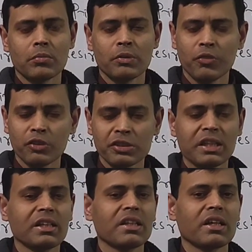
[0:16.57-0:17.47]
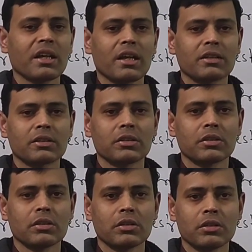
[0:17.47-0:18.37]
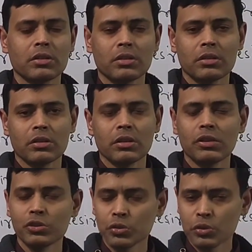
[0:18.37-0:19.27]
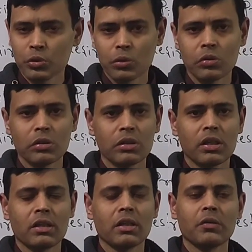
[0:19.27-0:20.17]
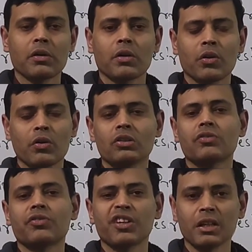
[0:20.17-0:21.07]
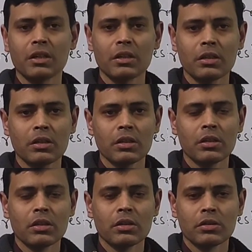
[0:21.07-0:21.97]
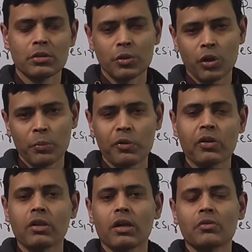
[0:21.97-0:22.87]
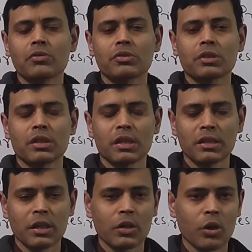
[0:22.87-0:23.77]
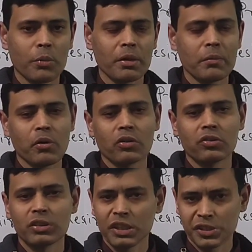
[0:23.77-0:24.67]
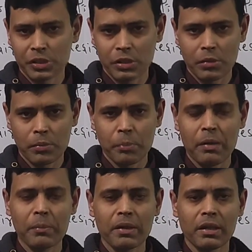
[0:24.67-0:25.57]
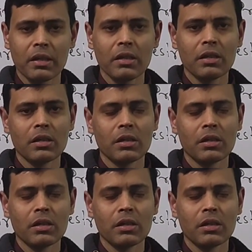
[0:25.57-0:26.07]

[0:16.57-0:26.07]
Before starting the class, you should know that you are always free to drop your doubts in the comment box section by making